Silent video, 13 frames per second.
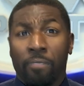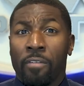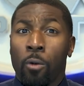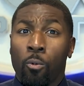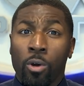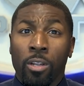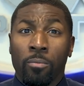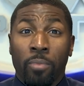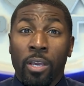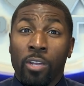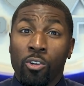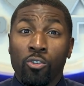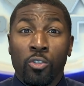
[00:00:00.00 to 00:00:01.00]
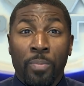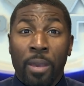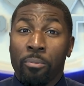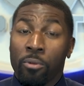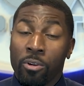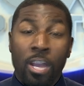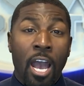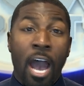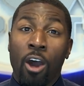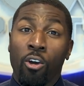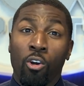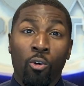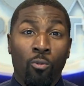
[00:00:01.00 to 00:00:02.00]
If I wanna be a newspaper,
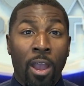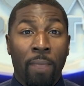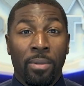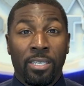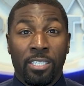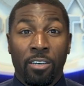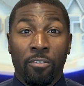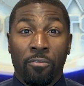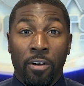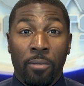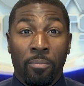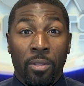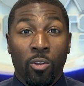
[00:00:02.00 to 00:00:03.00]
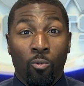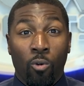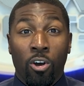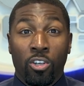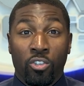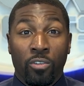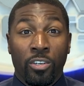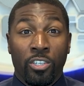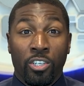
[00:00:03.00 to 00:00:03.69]
I'll go wrap myself up in the Wall Street